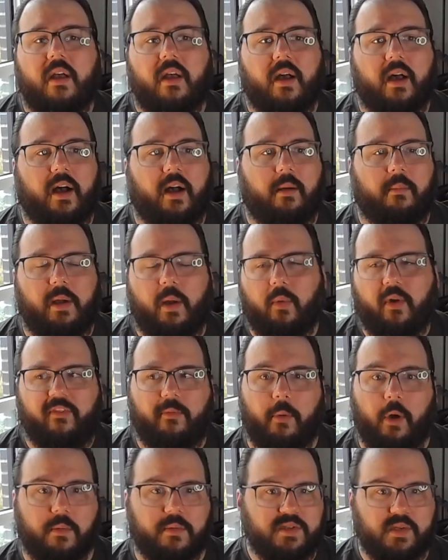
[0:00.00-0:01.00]
I work from
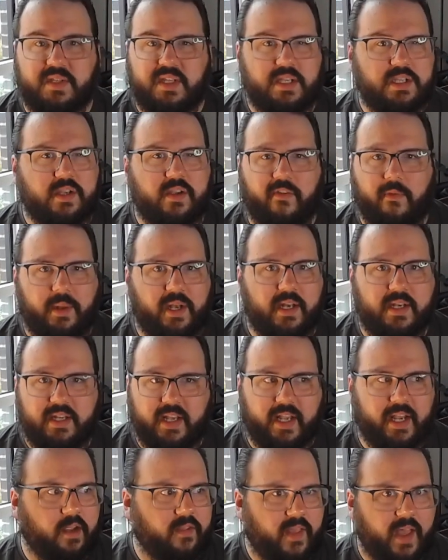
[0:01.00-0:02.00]
home, so it's easier for me to
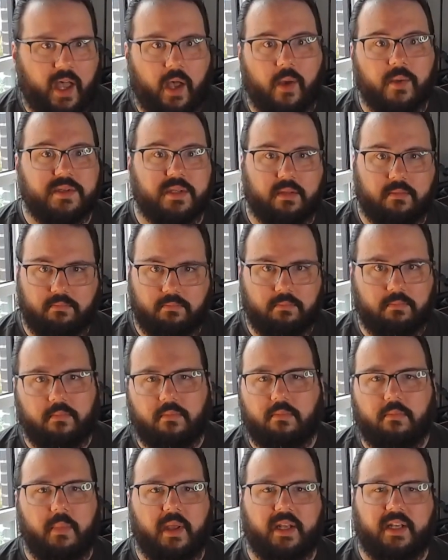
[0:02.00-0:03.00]
take care of the house and
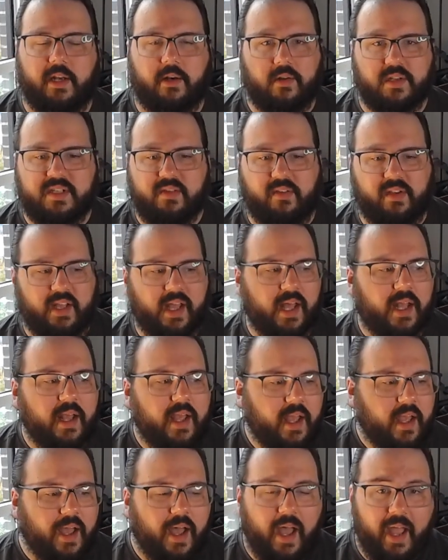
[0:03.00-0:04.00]
make dinner and stuff like that.
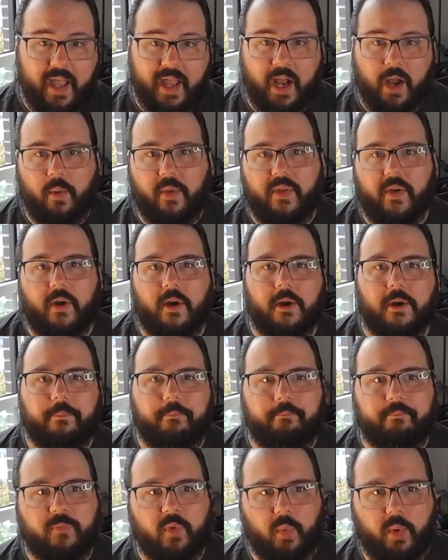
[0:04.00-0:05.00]
I hang out with her,
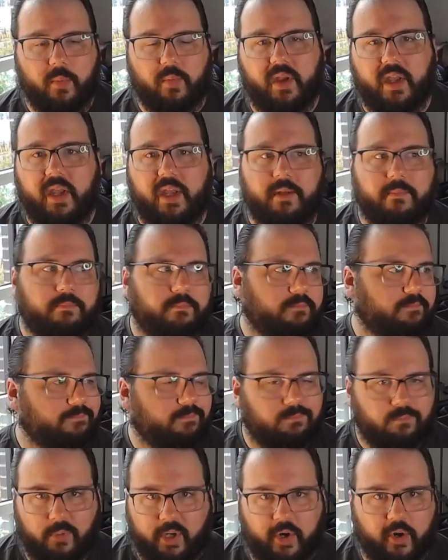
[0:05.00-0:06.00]
we read,
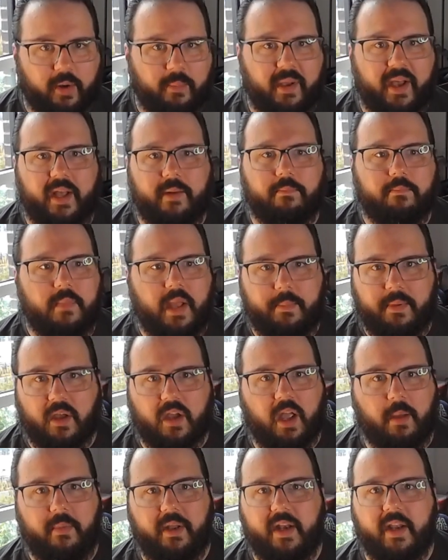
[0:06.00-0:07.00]
we go to bed. Maybe I'll
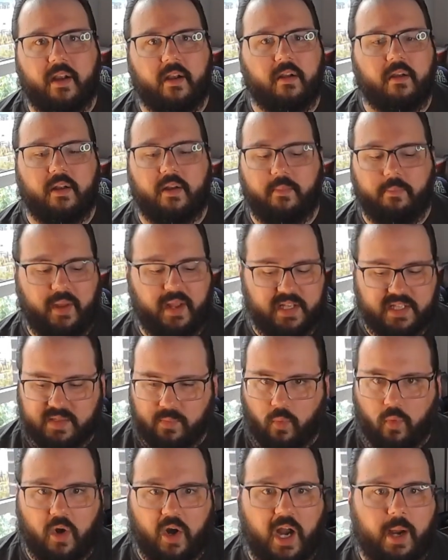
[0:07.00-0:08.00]
come in here and paint some
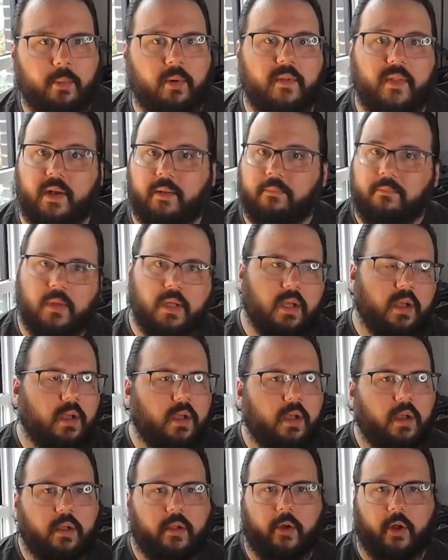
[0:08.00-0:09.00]
Warhammer and then
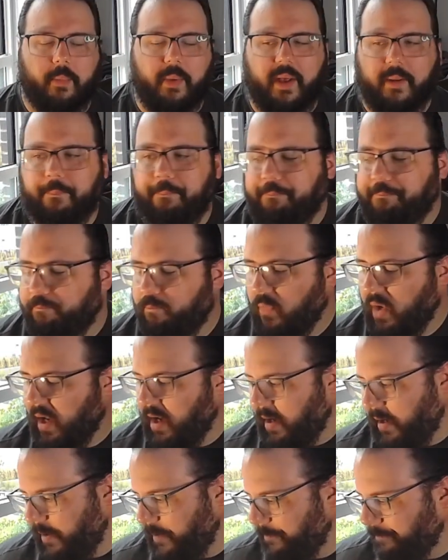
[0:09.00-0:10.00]
go to bed.
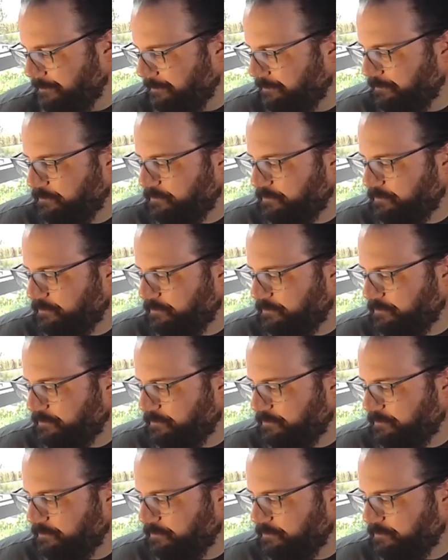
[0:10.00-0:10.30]
On